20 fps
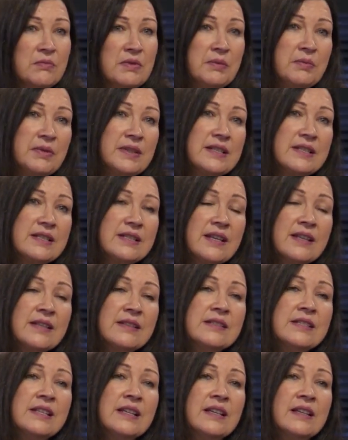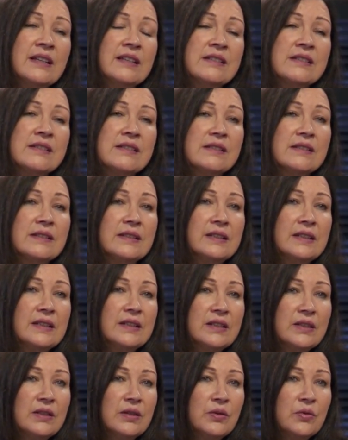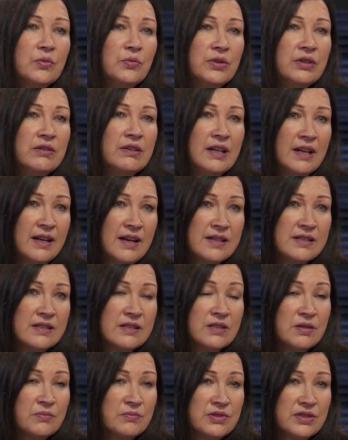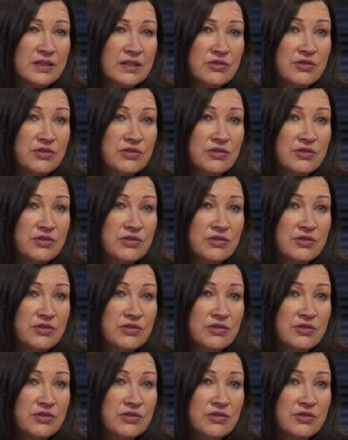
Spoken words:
maybe 10 days, we realized something